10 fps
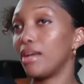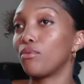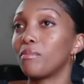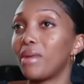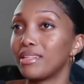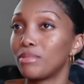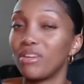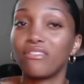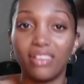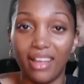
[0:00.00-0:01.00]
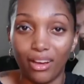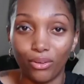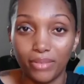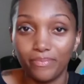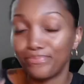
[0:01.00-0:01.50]
It reminds me of
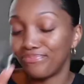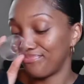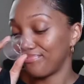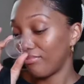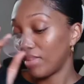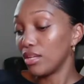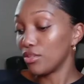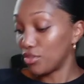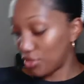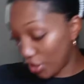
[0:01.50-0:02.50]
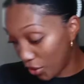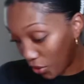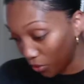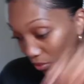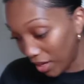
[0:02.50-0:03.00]
cloud.
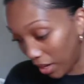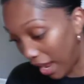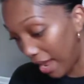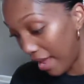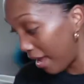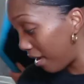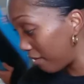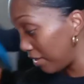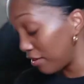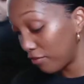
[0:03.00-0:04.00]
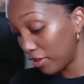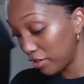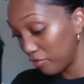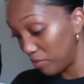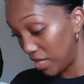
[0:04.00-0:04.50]
So I have in
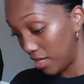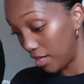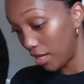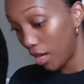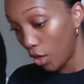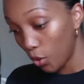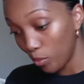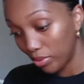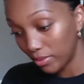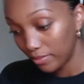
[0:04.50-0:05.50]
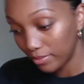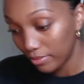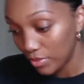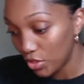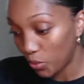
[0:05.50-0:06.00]
front of me Hope,
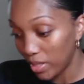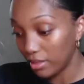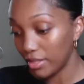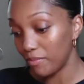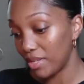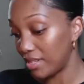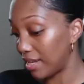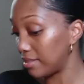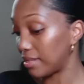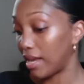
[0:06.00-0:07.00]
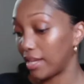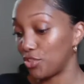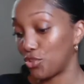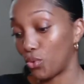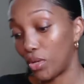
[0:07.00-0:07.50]
Twinkling Midnight Sky,
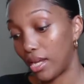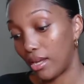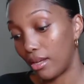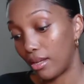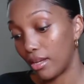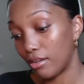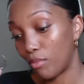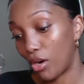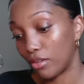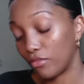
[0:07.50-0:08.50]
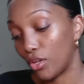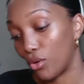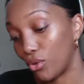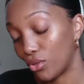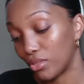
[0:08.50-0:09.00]
Joy, Gingham Heart of mm.
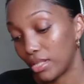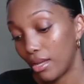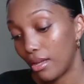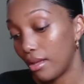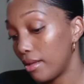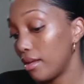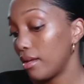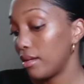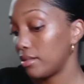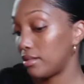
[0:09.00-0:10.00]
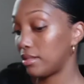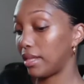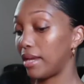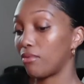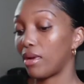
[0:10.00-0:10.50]
Gold,
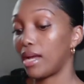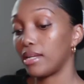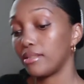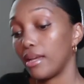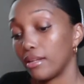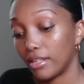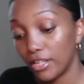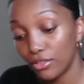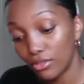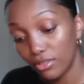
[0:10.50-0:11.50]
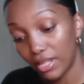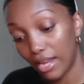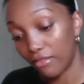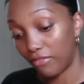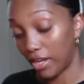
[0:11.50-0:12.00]
Sleigh Rides and mm. Giggles,
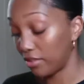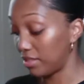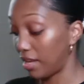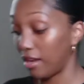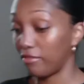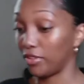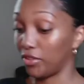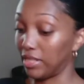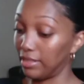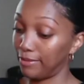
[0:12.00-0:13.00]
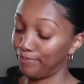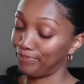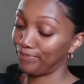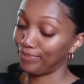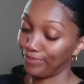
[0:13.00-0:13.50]
and Fireside Flurries. Mm.